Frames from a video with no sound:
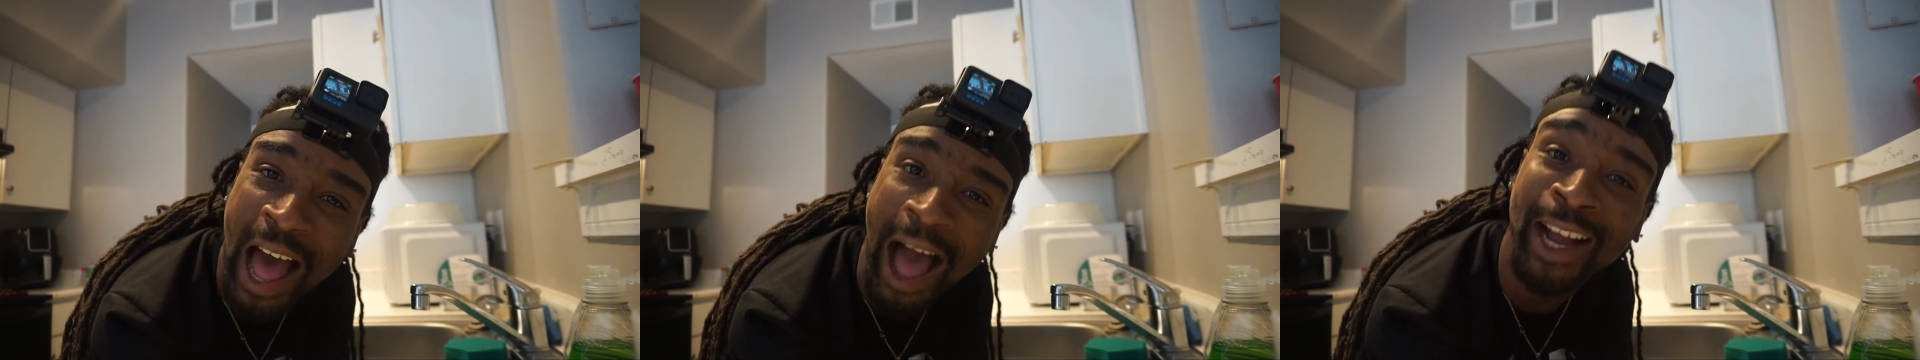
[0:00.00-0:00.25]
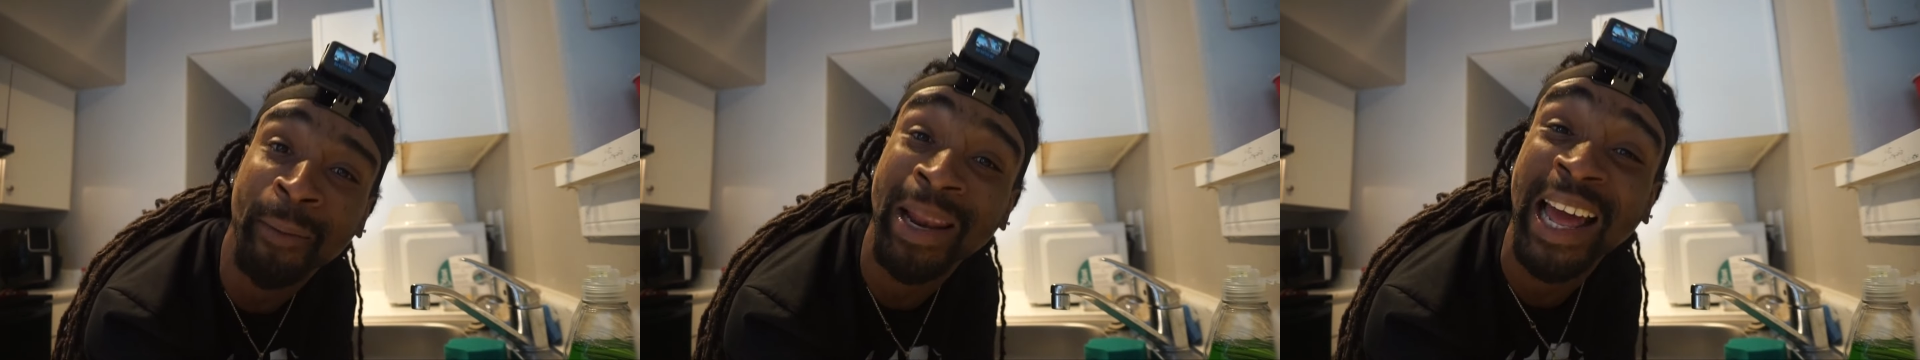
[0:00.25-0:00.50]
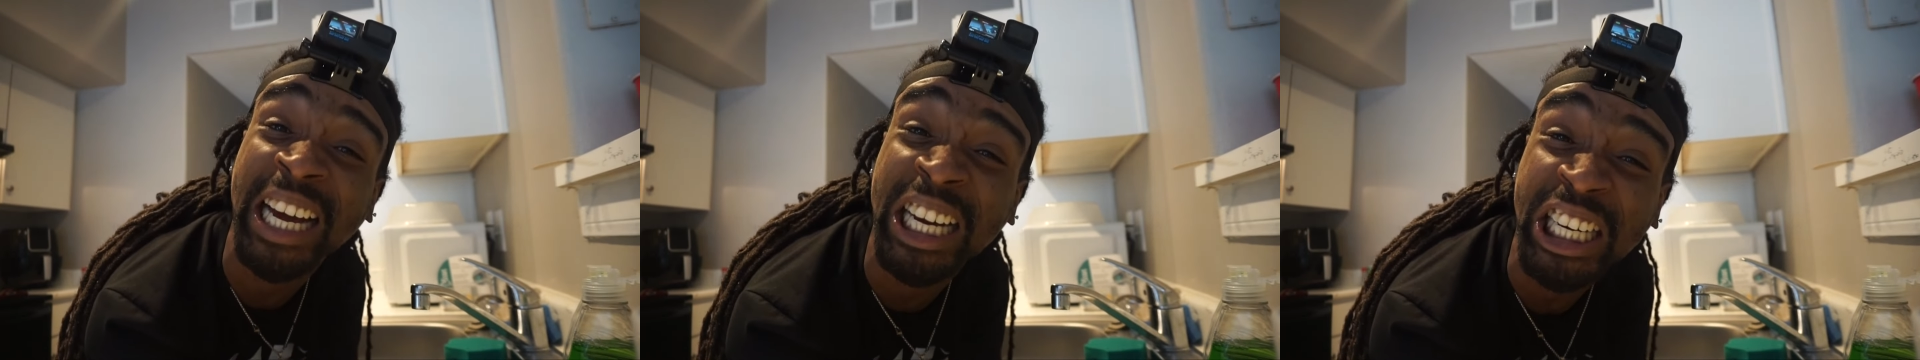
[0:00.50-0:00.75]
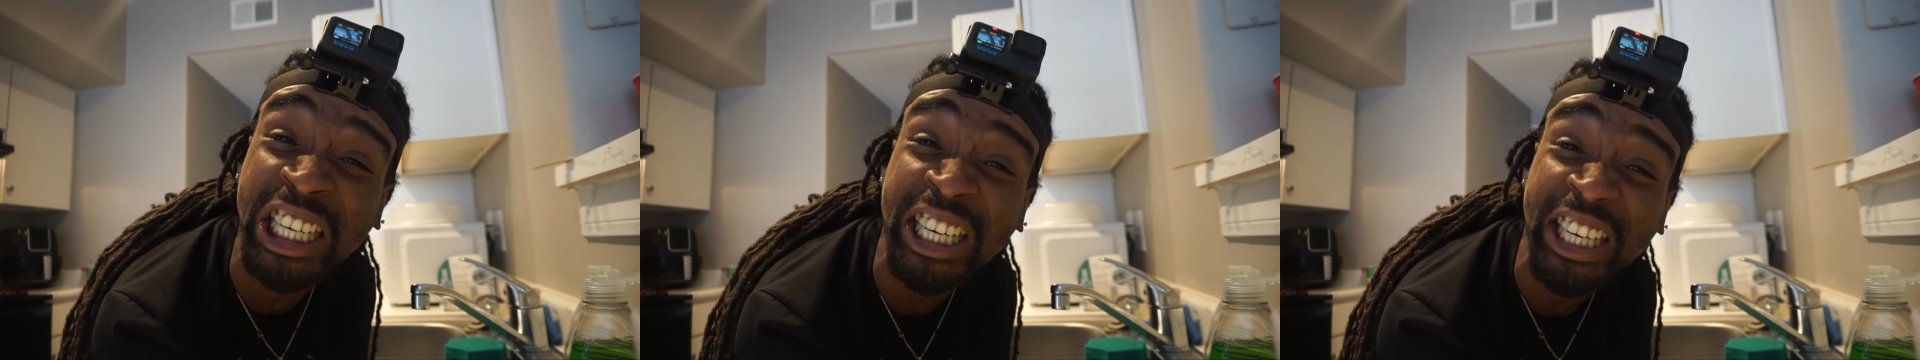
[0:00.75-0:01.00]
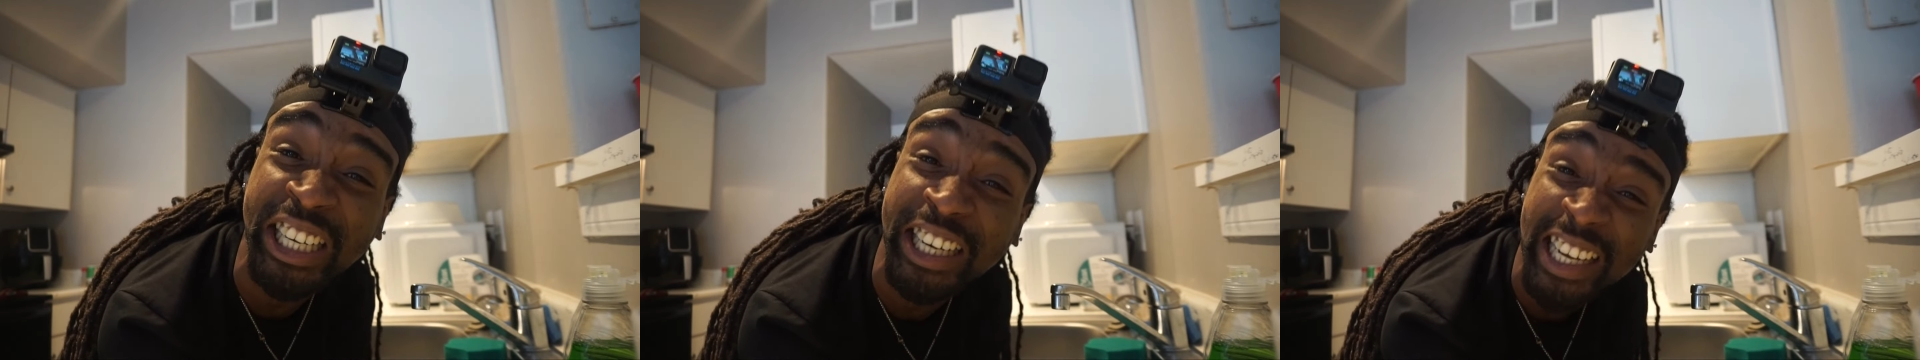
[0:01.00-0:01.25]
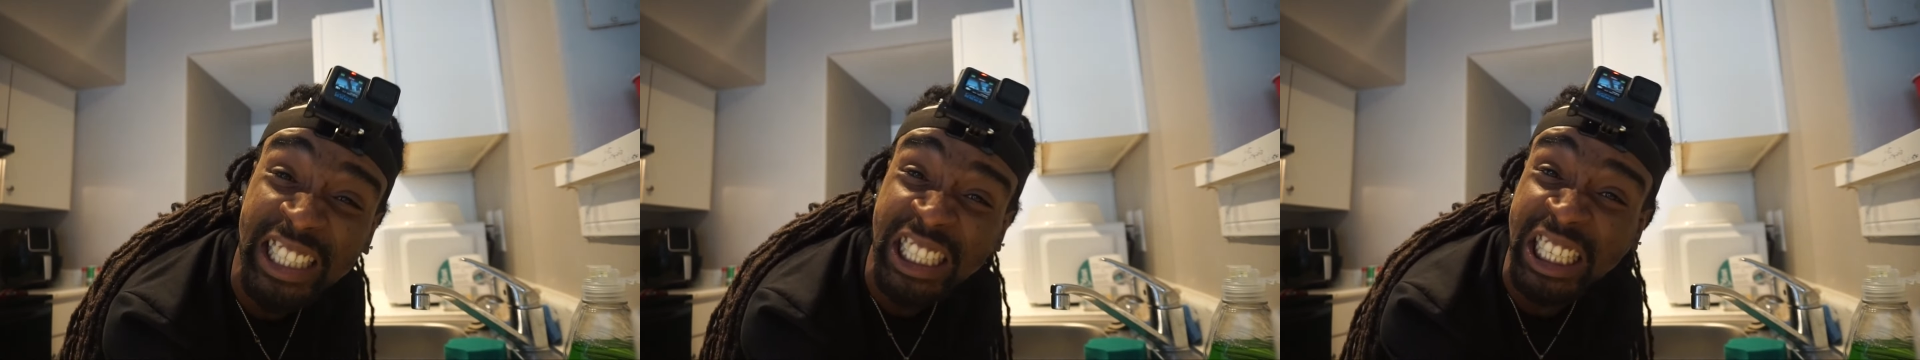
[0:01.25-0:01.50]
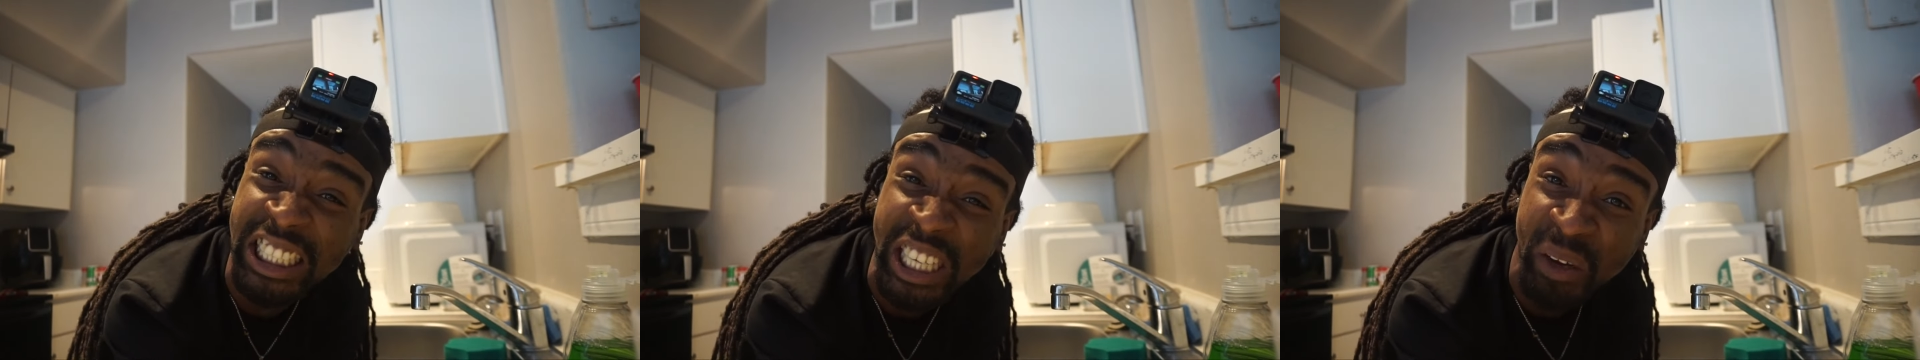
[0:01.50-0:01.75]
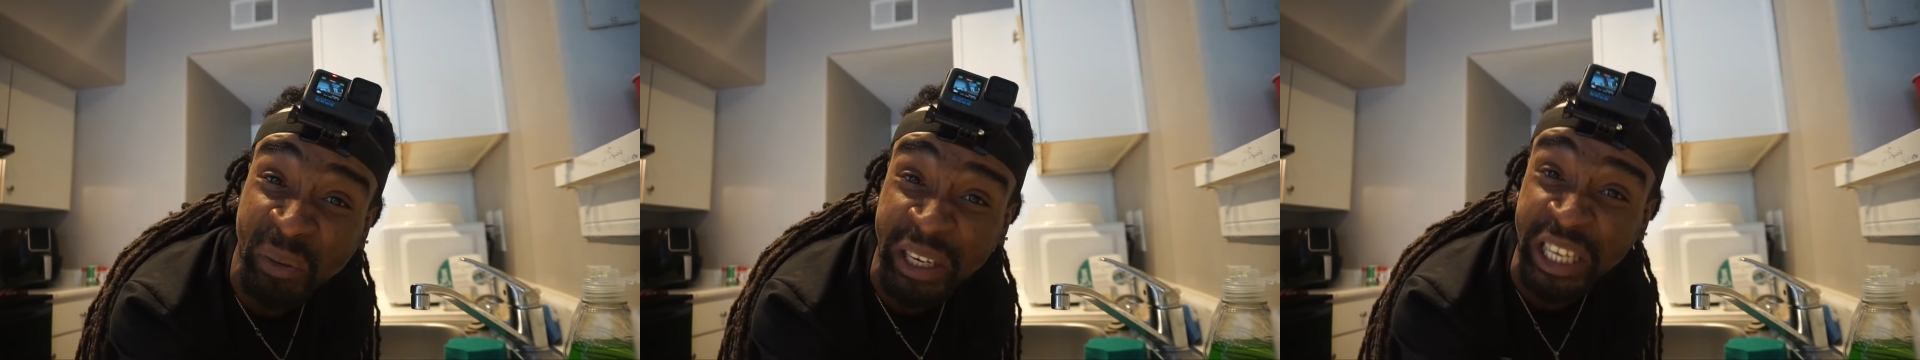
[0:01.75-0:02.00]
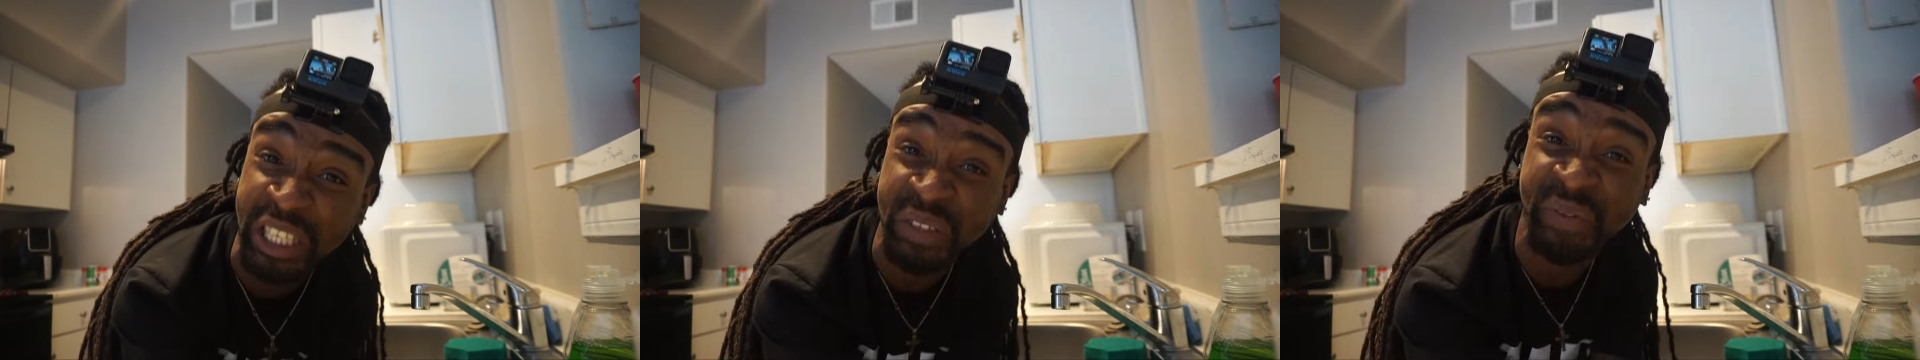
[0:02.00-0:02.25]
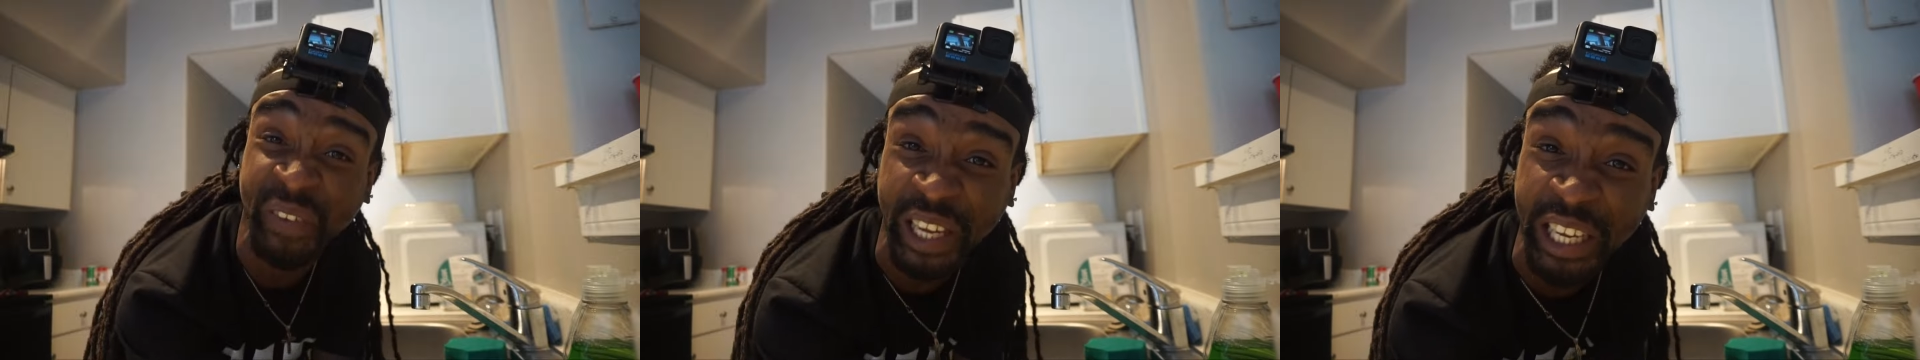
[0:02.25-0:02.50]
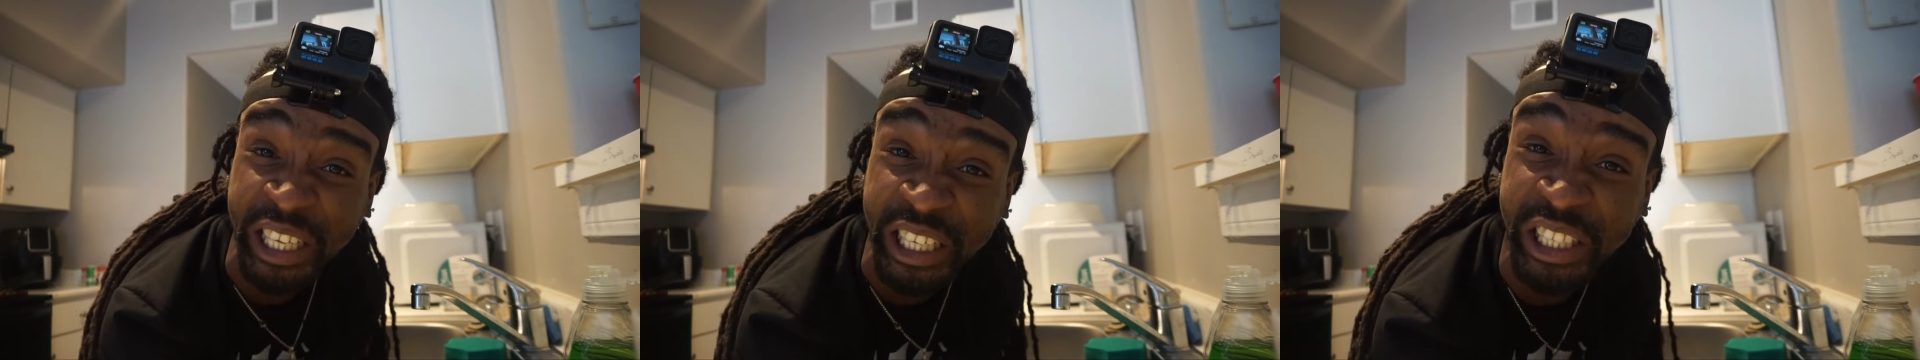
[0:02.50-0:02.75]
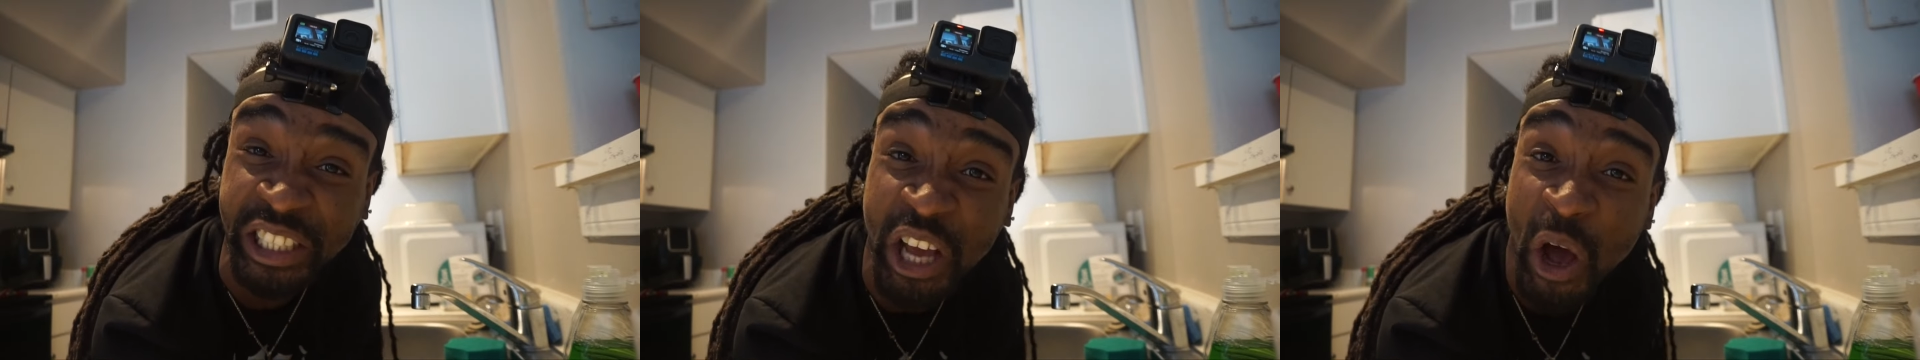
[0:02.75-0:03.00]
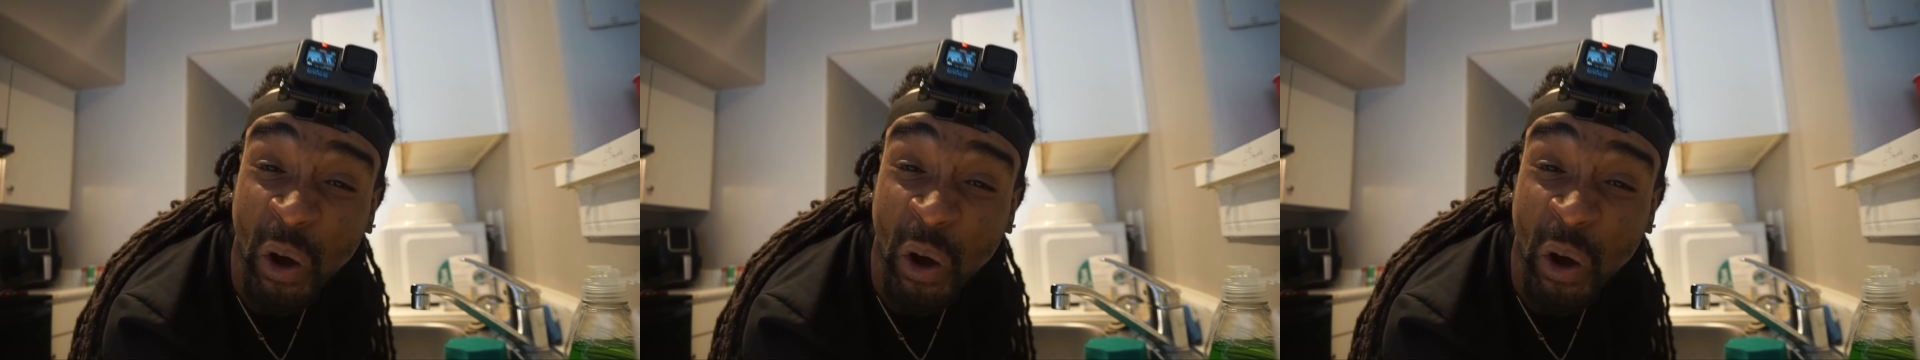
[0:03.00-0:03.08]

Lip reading: I could be like, ugh, he touched that with his fingers,